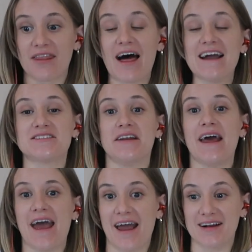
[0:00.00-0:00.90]
That is an
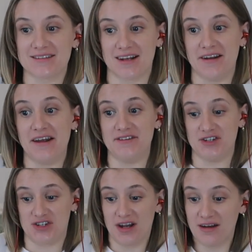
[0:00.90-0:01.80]
excellent
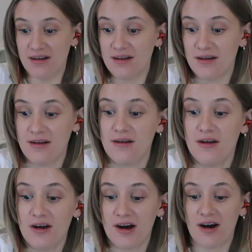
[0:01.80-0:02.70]
addition.
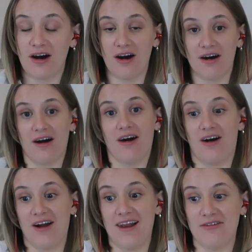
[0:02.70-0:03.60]

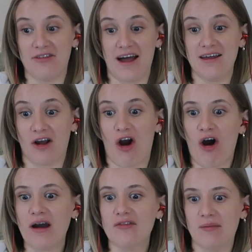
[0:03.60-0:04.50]
I love that. Like a
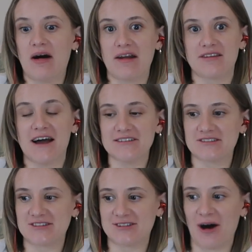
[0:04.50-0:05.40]
hive mind. That's
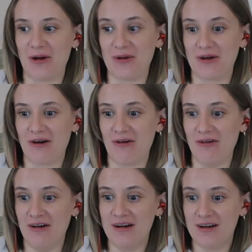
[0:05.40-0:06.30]
so
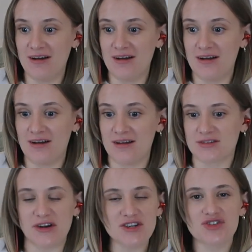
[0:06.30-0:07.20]
cool.
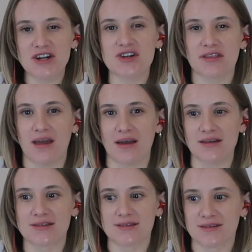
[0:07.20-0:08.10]
It's very Stranger
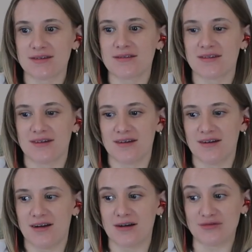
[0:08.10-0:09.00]
Things.
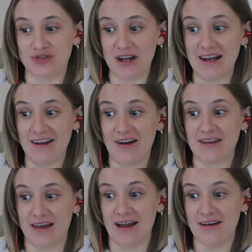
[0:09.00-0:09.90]
I really
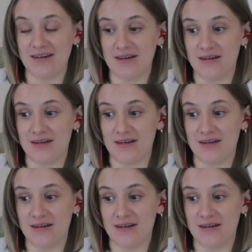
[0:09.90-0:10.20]
like that.